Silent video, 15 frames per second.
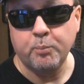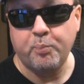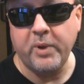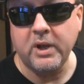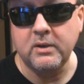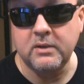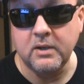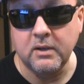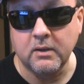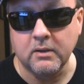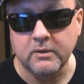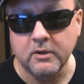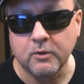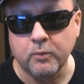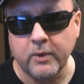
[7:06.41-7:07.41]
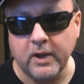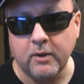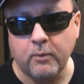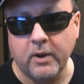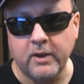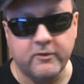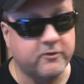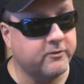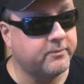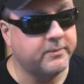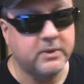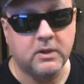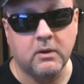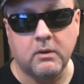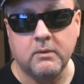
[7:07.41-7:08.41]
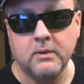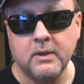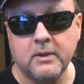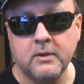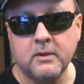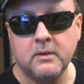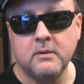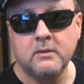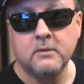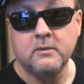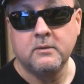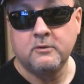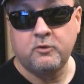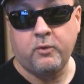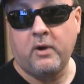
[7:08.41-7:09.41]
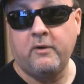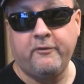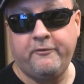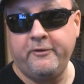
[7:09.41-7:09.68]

Big deal. Your rig weighs, 12,